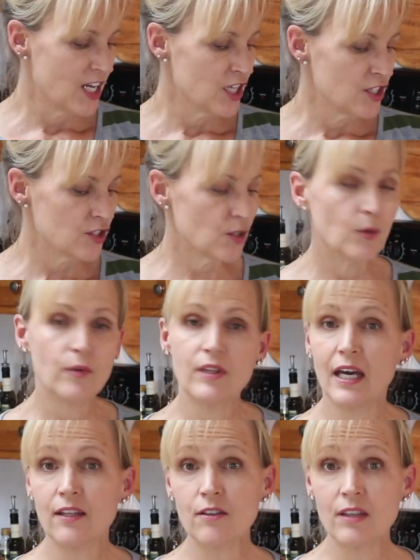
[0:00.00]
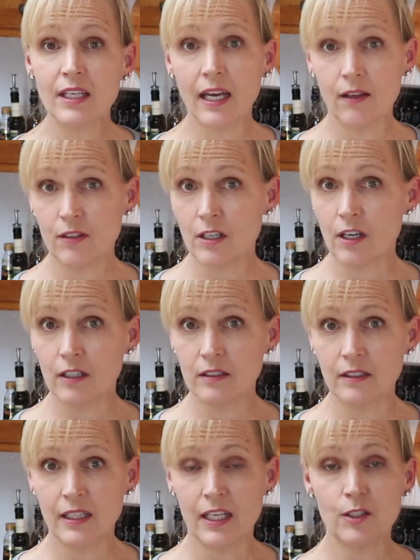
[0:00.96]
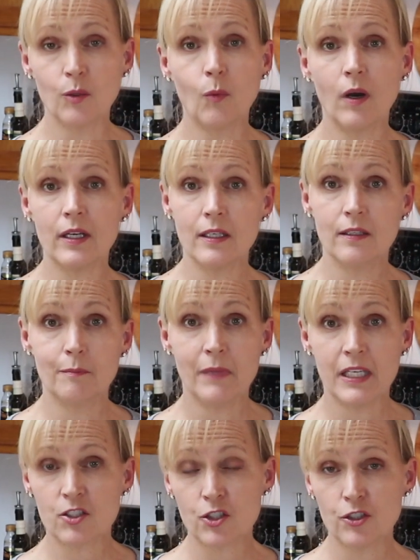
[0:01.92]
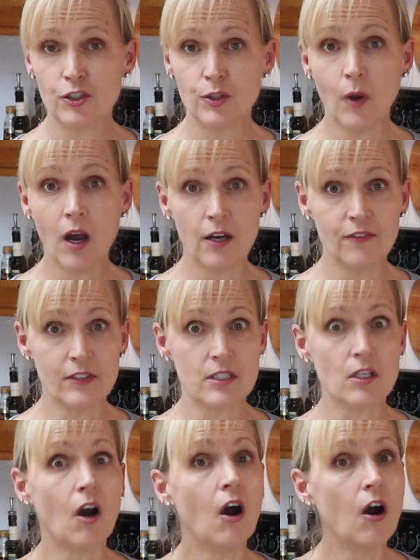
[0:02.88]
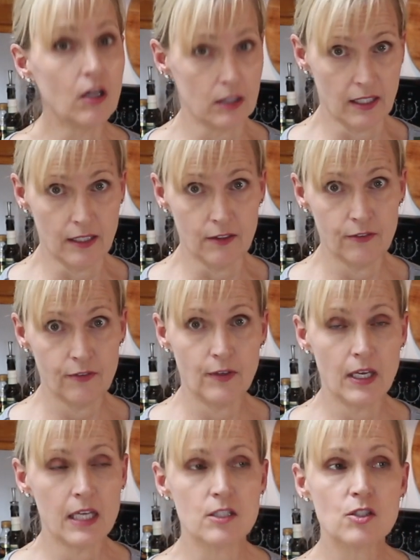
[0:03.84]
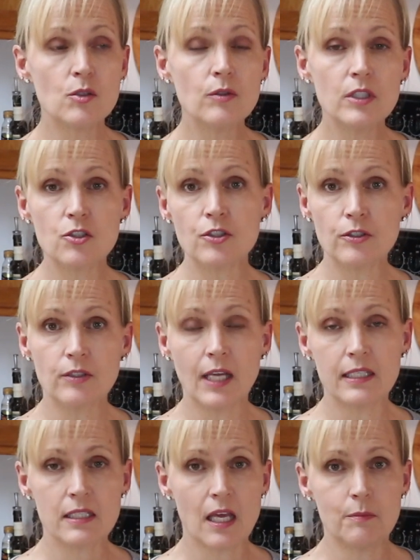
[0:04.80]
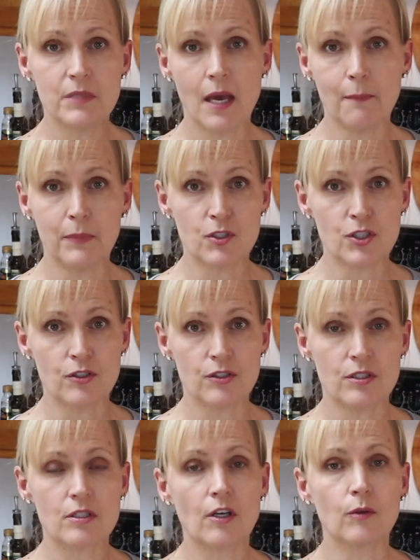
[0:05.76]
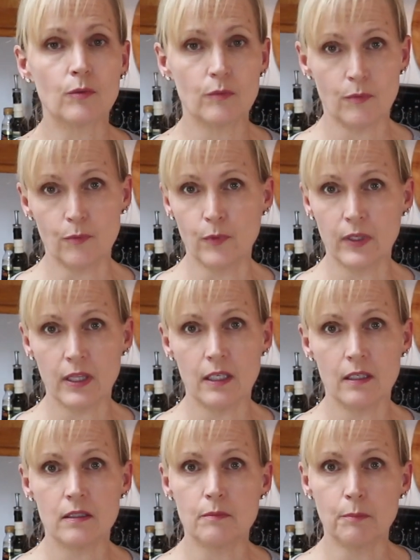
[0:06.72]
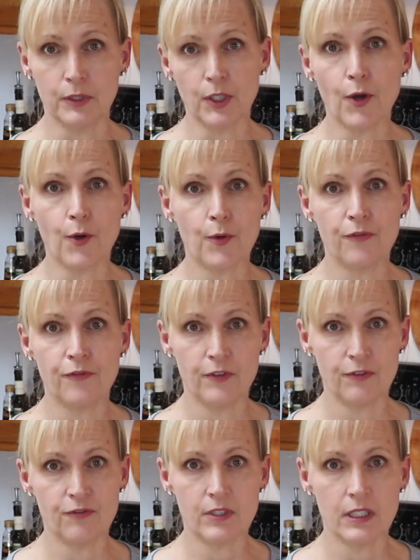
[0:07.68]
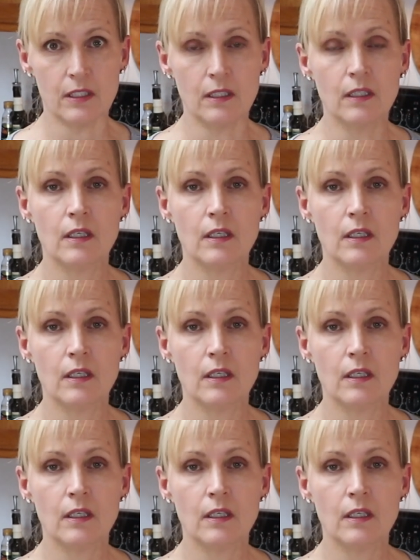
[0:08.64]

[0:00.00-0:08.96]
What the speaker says: So the other thing out in the garden that you'll want to make sure you harvest all of as soon as your nighttime temperatures start really below 50